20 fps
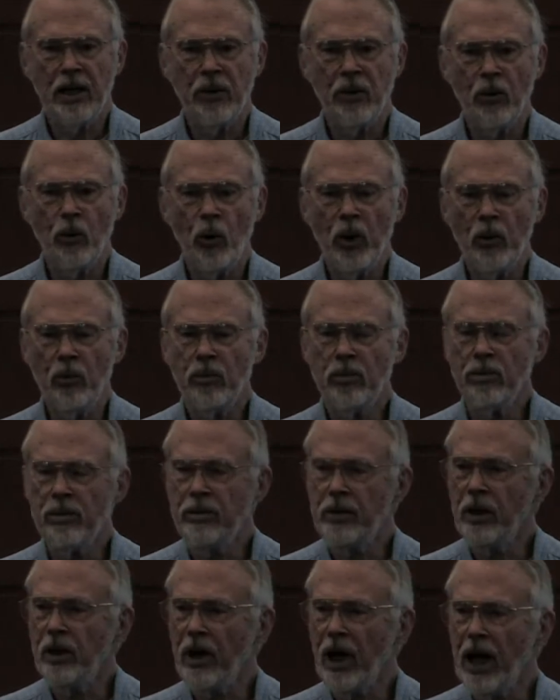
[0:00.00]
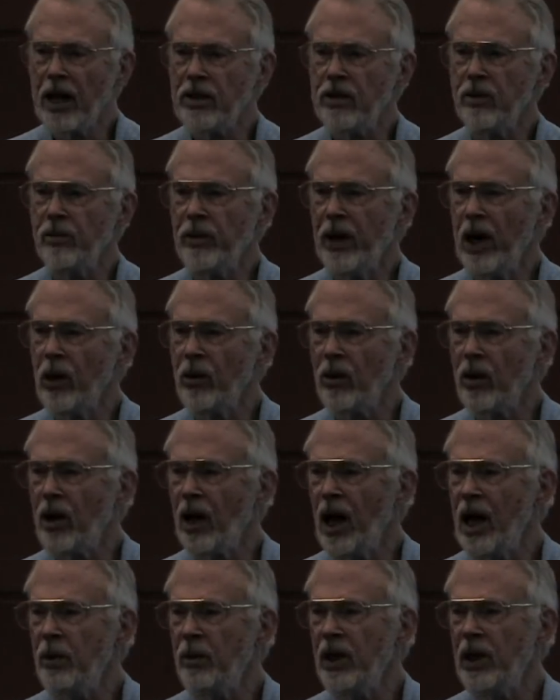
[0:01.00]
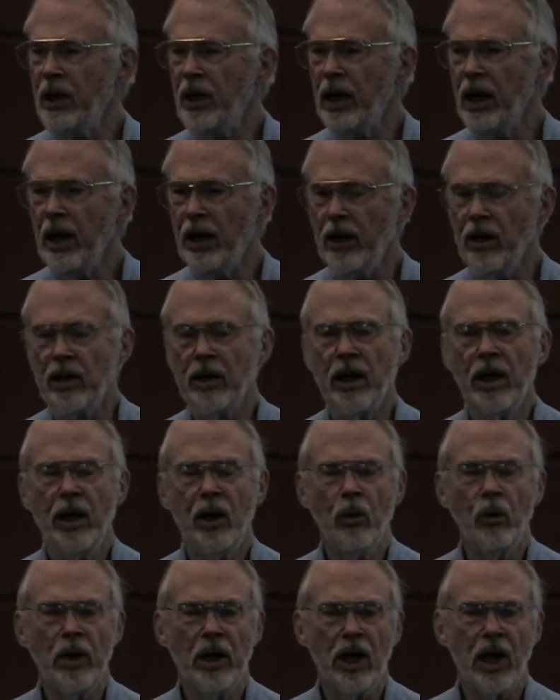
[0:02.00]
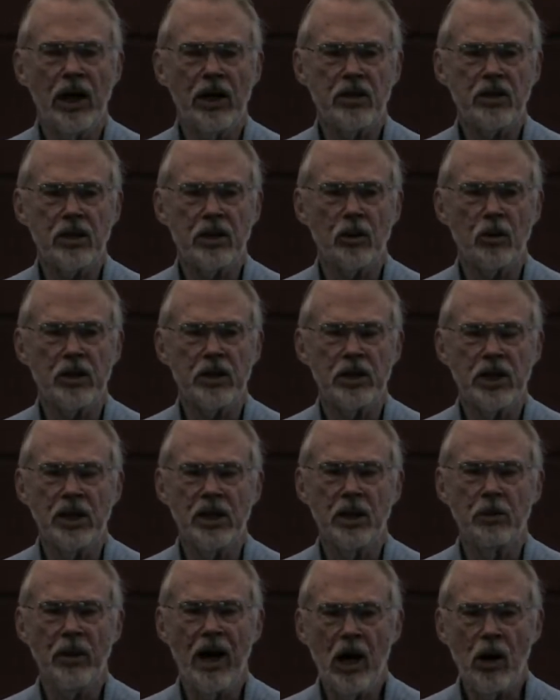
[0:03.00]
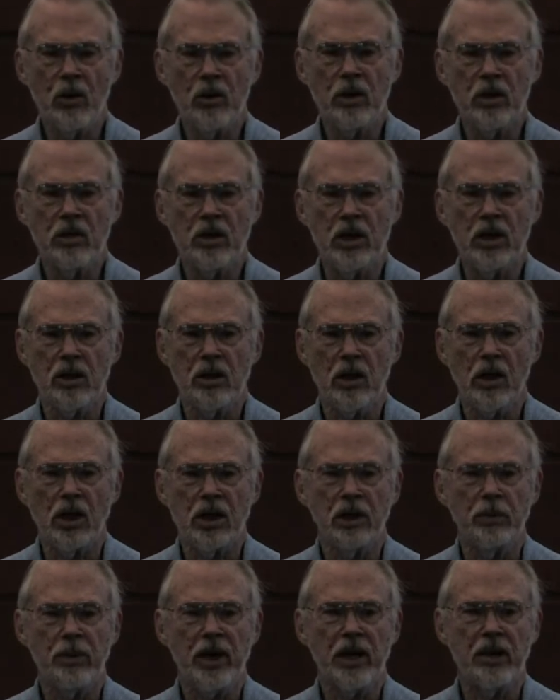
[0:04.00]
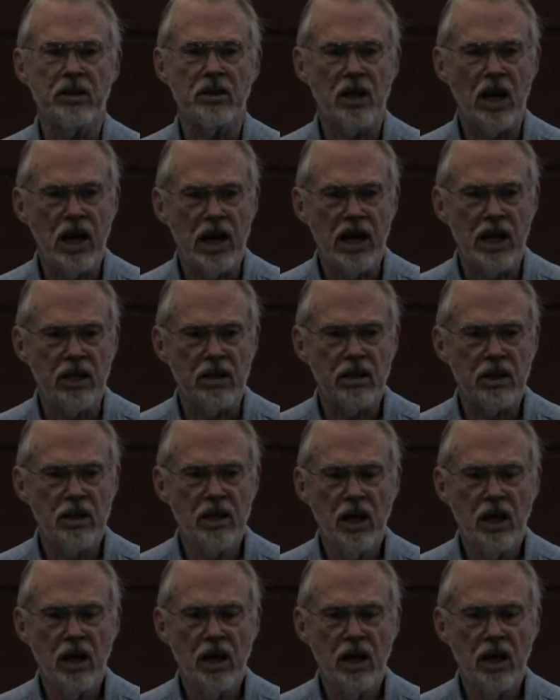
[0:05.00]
We did lots of mountain climbing together. When Lester was in the mountains, he talked about science.